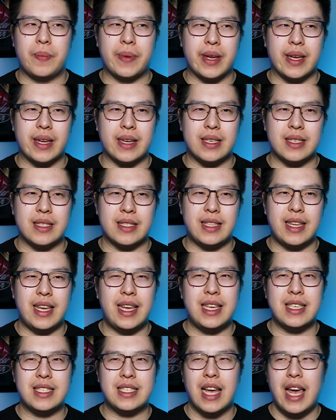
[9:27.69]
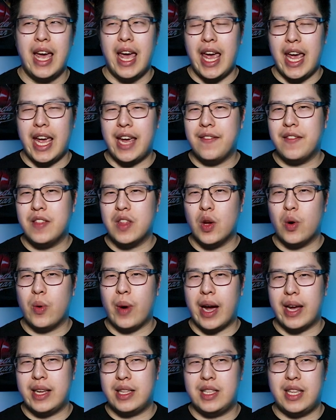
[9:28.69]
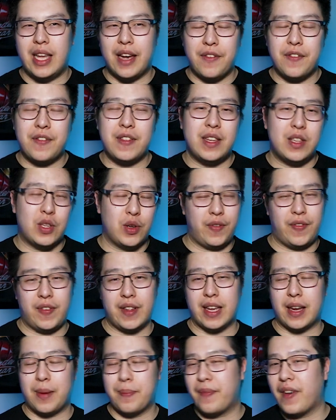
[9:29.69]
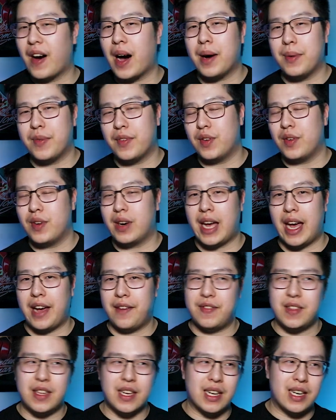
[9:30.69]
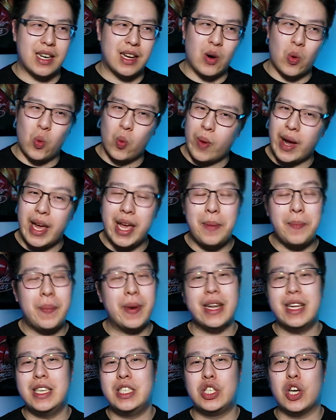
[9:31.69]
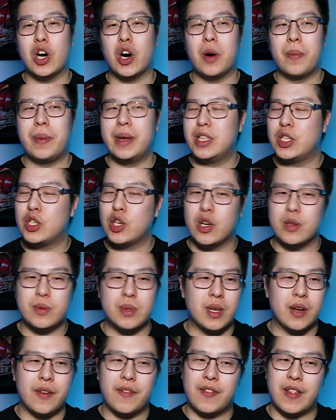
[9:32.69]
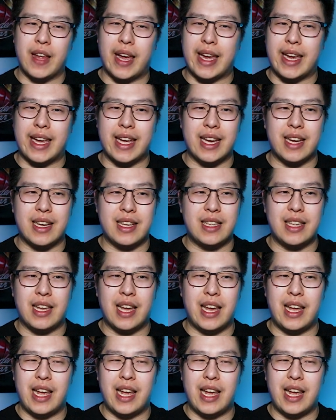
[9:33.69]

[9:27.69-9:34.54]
Because these, even though I definitely do feel like Marvel have done a way better job in terms of like a,